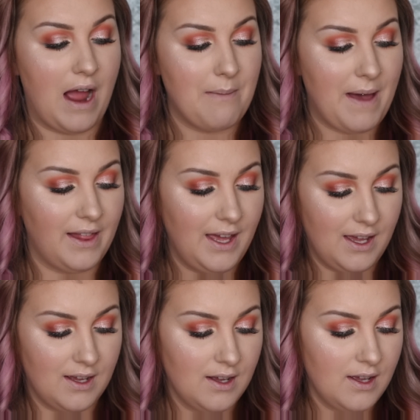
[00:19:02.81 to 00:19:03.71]
Bright
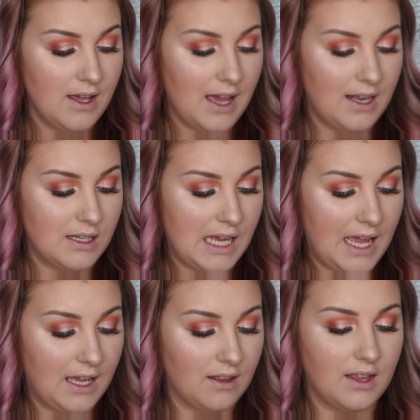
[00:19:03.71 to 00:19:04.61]
palette and
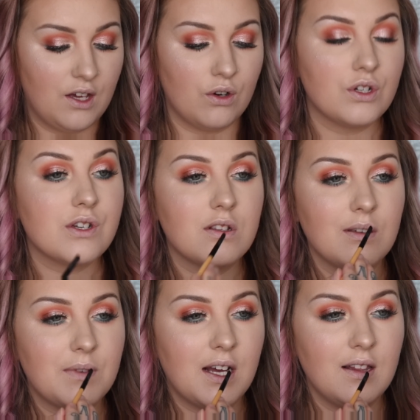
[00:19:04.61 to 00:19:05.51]
take the Gorgeous
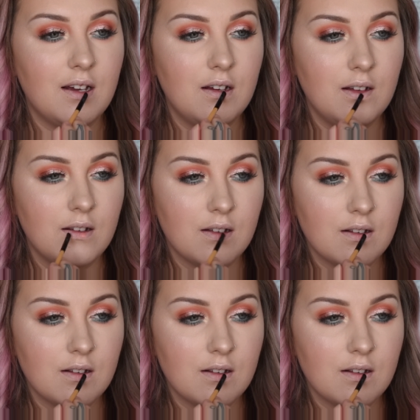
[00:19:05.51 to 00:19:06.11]
Lip color.